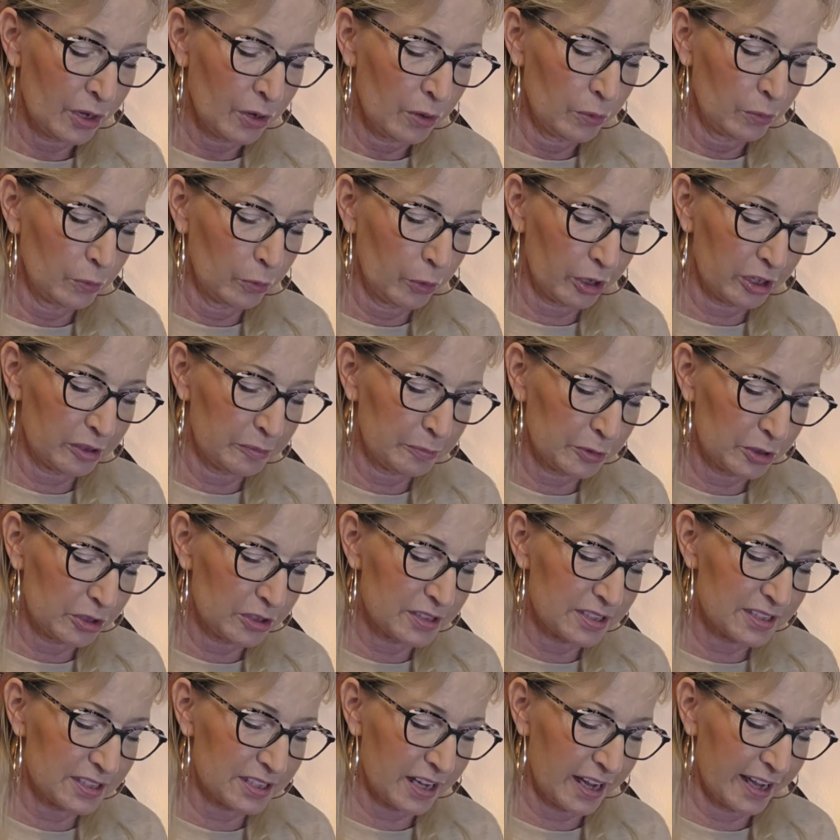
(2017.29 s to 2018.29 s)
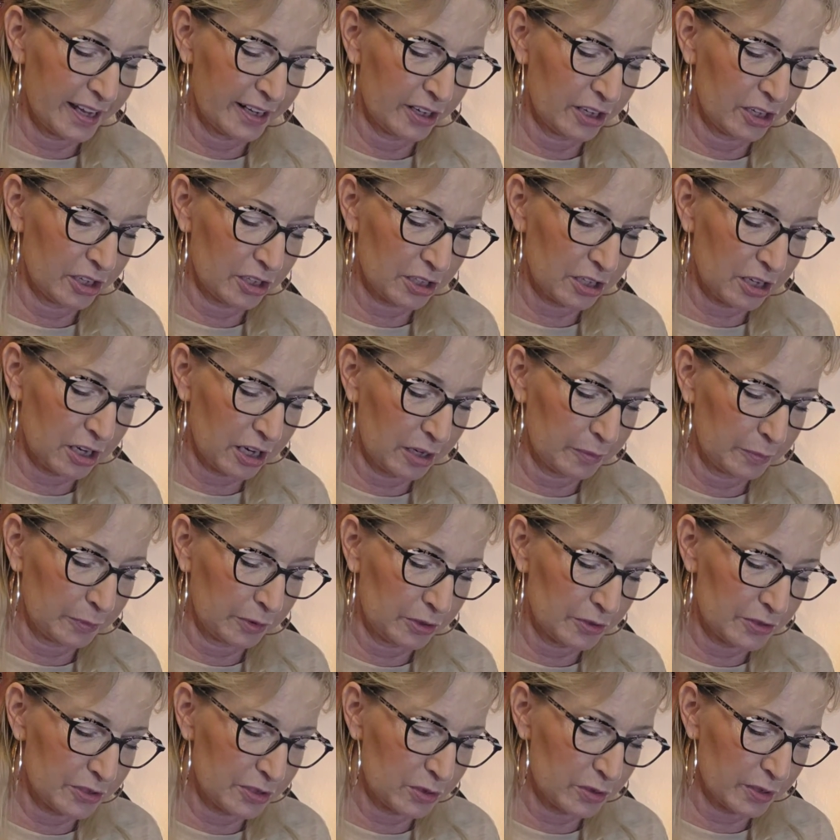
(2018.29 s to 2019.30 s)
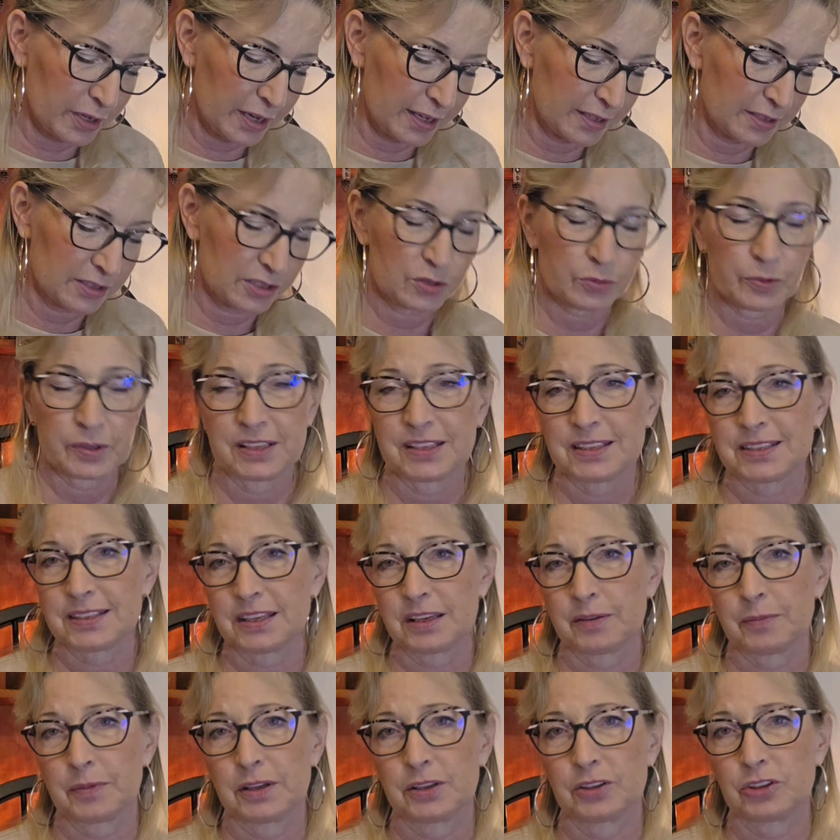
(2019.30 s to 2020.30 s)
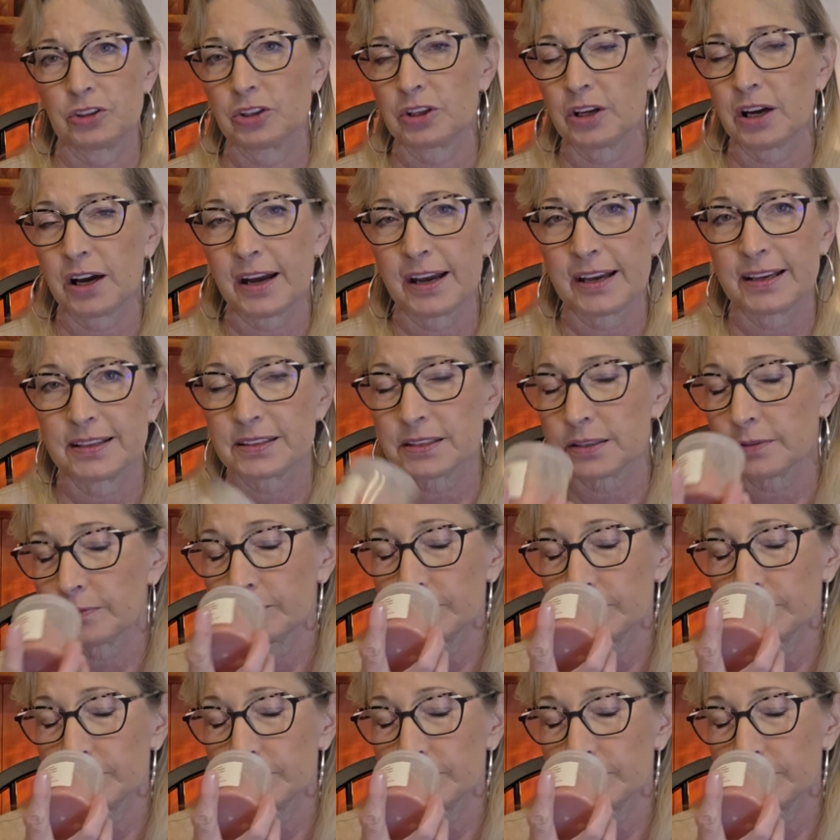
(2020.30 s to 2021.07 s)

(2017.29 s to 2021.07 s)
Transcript: Warm mulled cider, caramels, and sweet cinnamon. You guys,